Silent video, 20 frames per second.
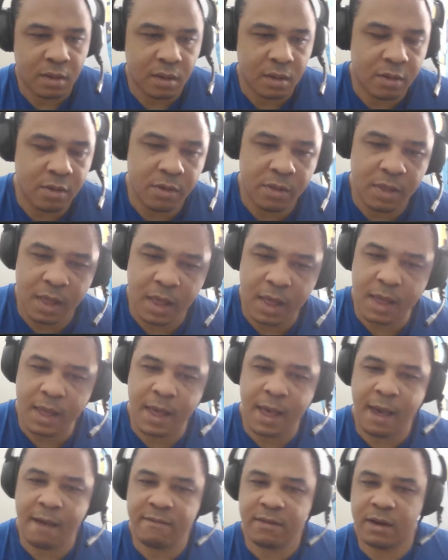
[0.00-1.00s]
Do they
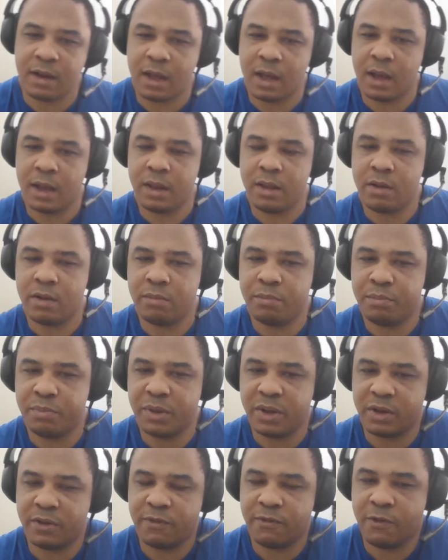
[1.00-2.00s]
have an audio
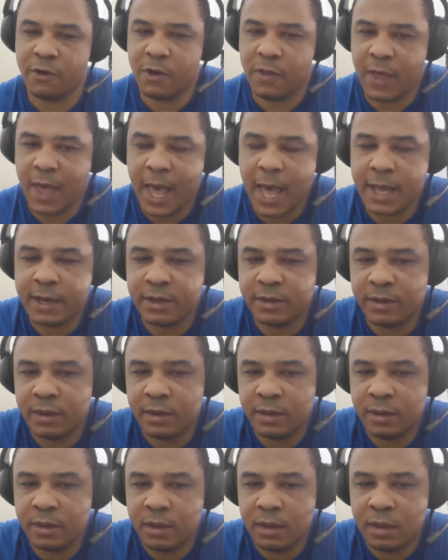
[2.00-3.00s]
book for that?
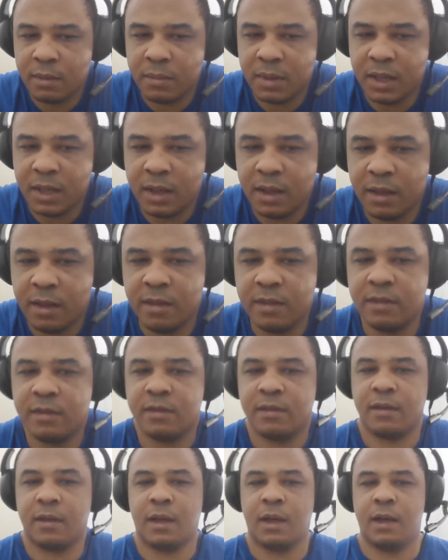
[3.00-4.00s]
Because
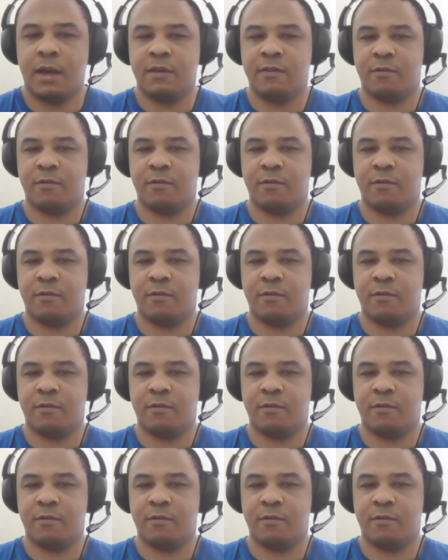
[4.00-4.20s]
of